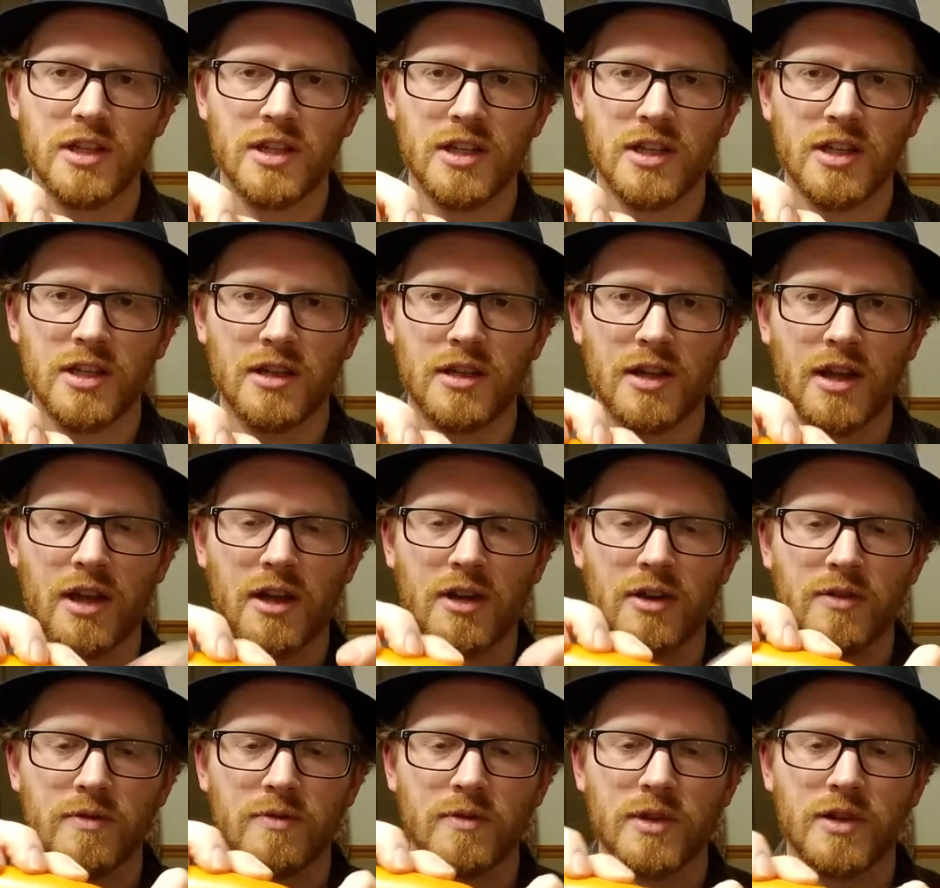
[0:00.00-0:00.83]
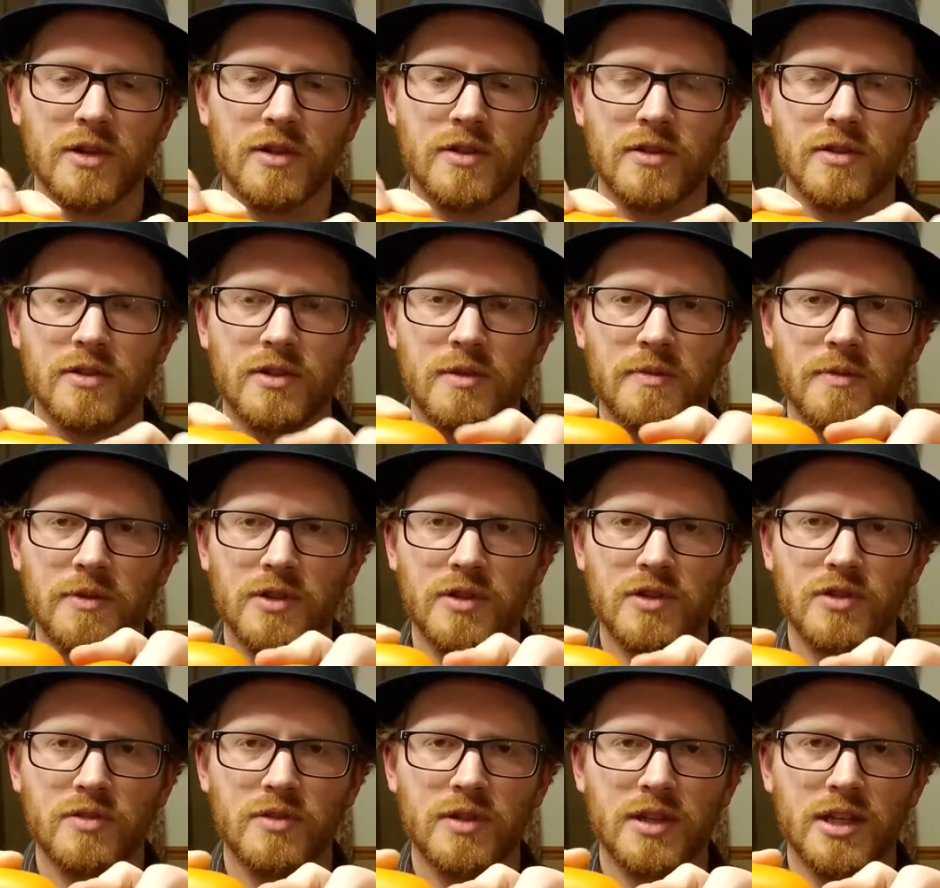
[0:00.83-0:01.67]
And now we're going to do something
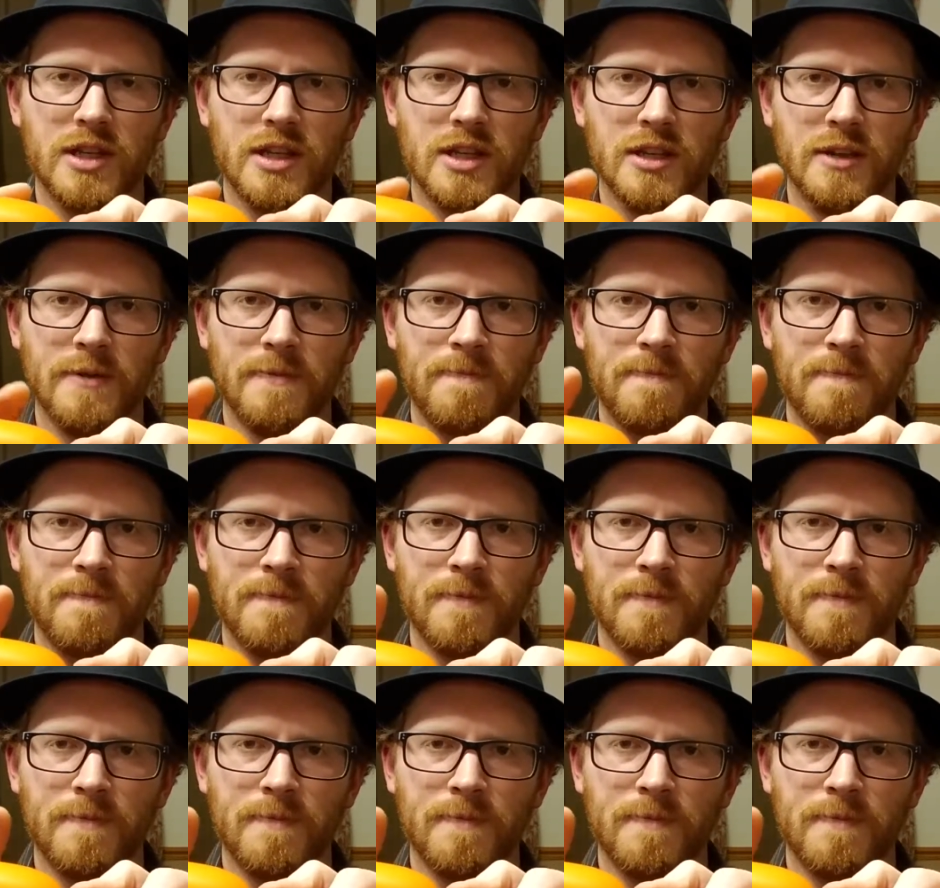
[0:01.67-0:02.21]
tricky.